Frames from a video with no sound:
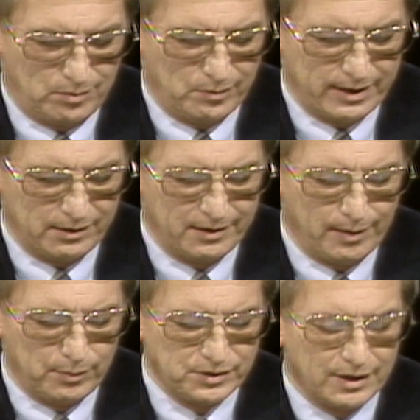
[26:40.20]
Well, the
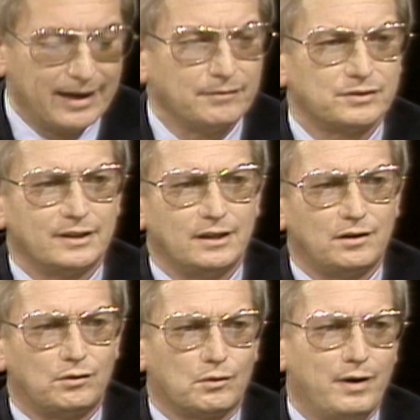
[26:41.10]
numbers that I've seen
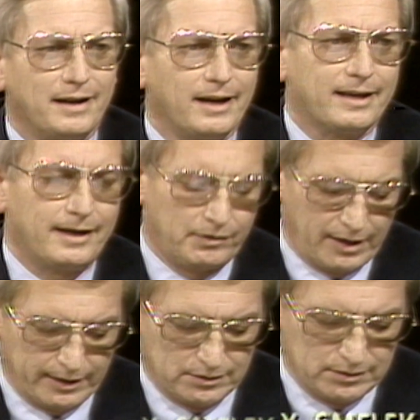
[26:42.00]
don't quite indicate
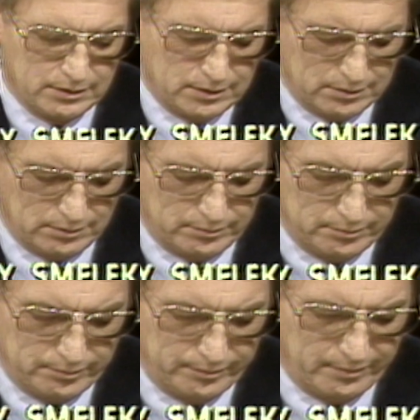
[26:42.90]
that.
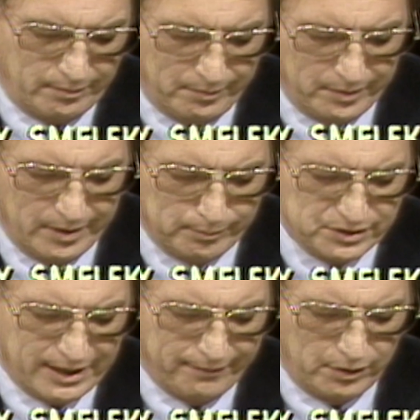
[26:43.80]
The
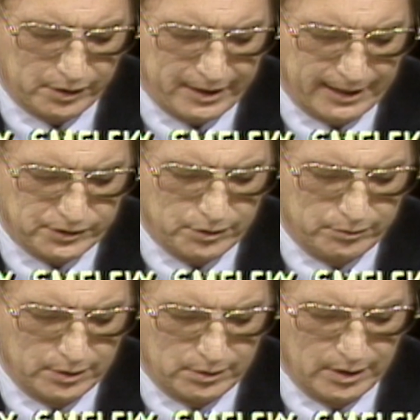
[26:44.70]
numbers I've looked at show
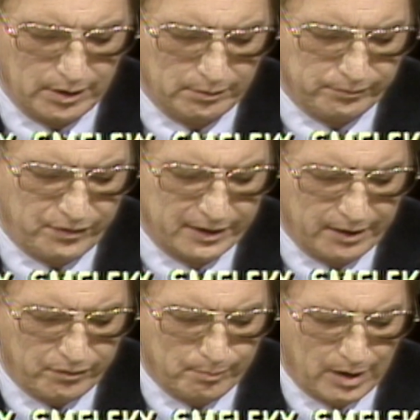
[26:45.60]
that the
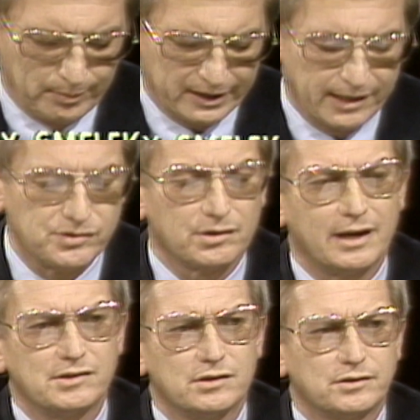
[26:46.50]
funding for public
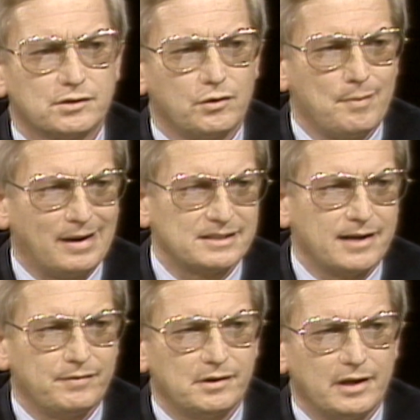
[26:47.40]
education has grown about
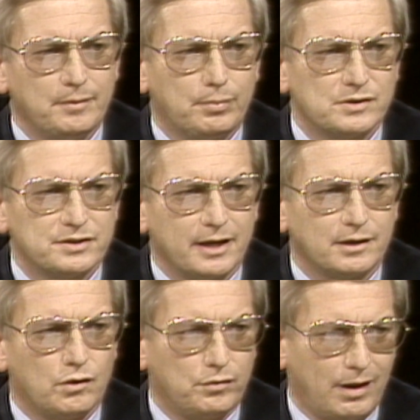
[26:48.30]

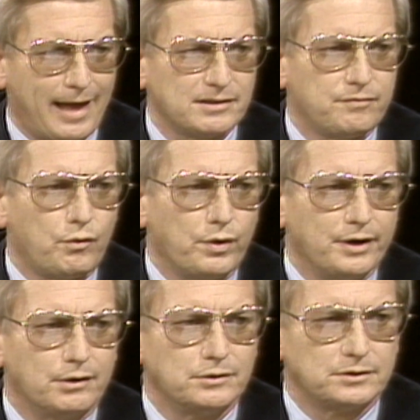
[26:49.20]
17% over the last 4
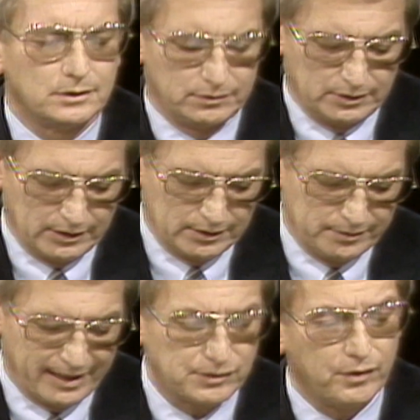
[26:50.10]
years.
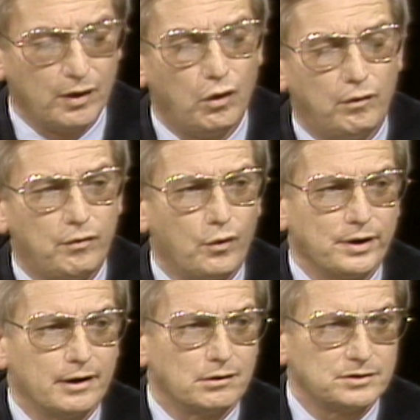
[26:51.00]
That's for the whole 4
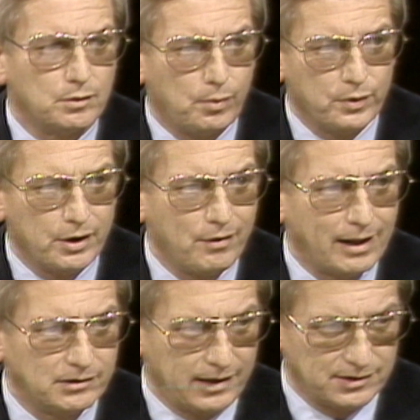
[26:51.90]
years, so per year
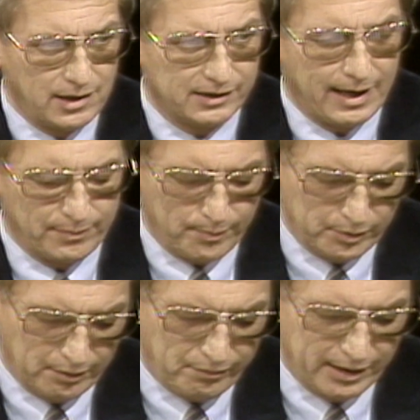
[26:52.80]
that has not kept up
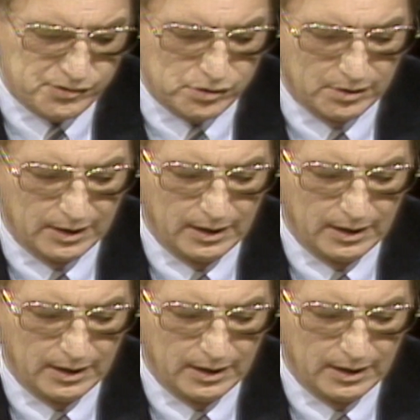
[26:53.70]
with inflation.